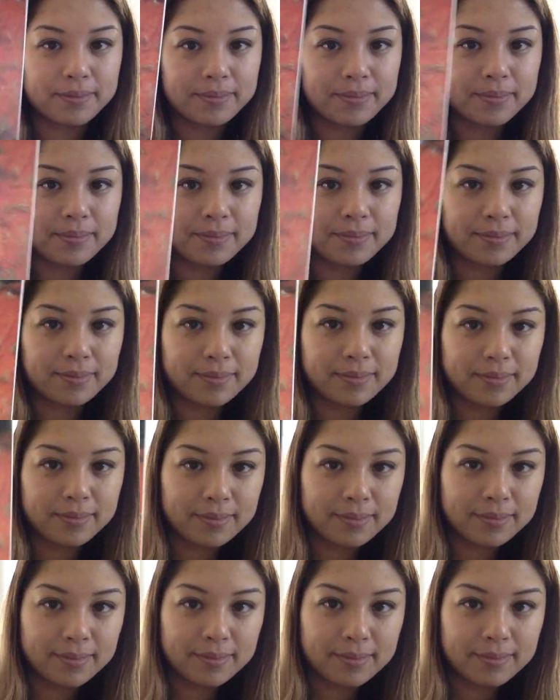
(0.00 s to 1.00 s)

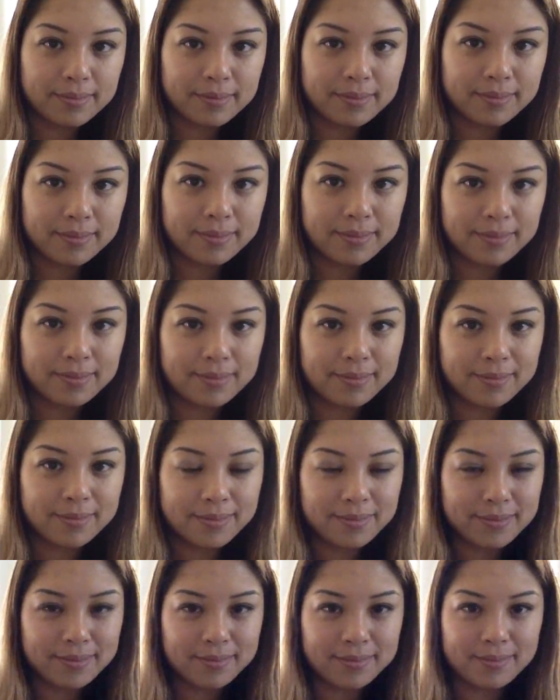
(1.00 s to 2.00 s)

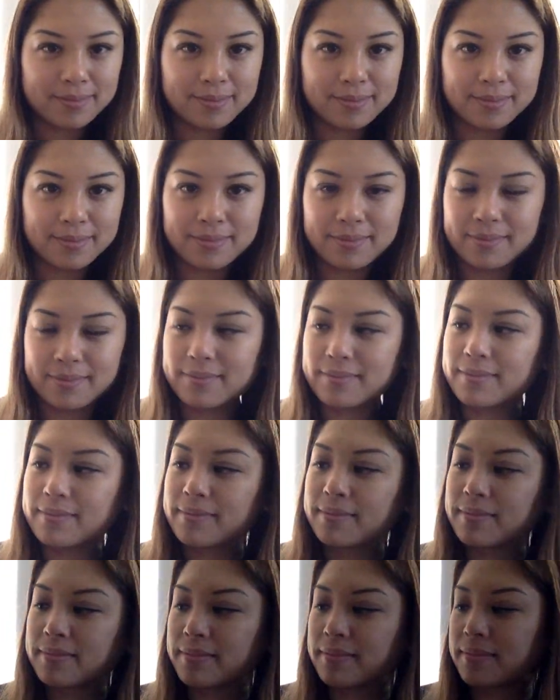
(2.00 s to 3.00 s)

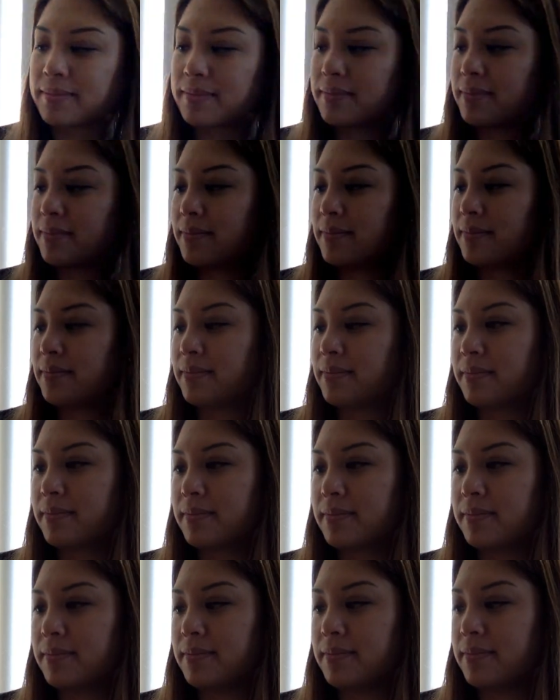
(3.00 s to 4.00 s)

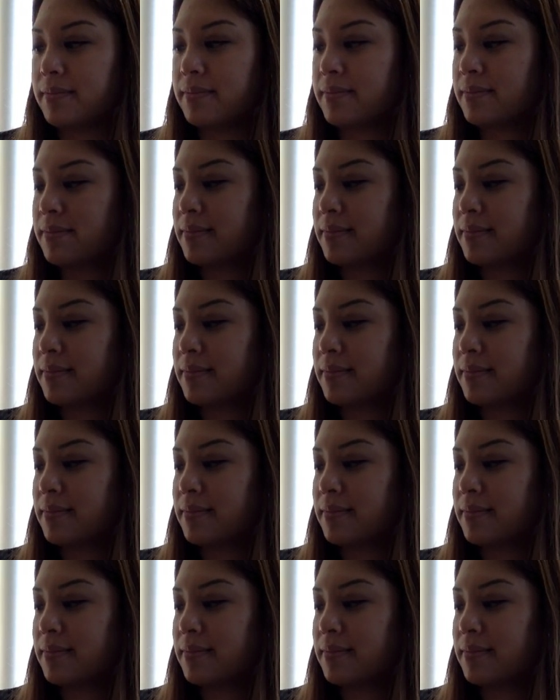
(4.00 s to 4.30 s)
[no speech]